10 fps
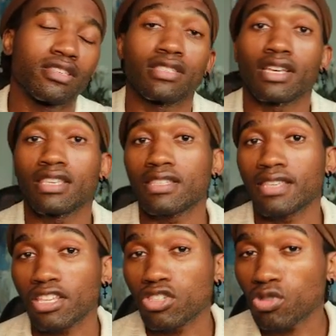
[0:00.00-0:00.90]

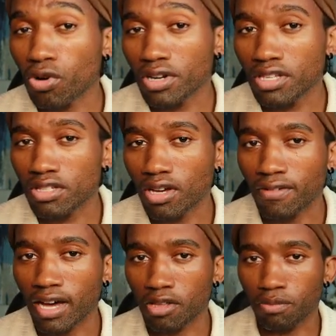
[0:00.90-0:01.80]
success stories
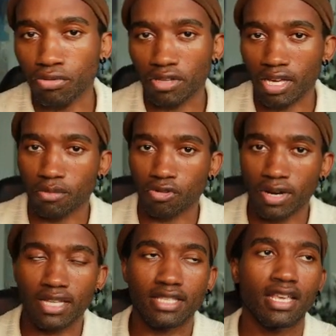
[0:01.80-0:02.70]
of other bootcamp
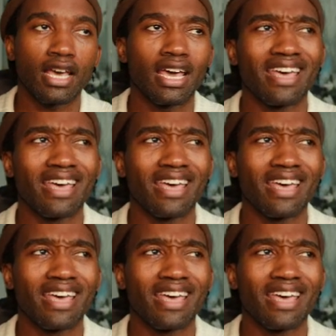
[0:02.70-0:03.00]
grads.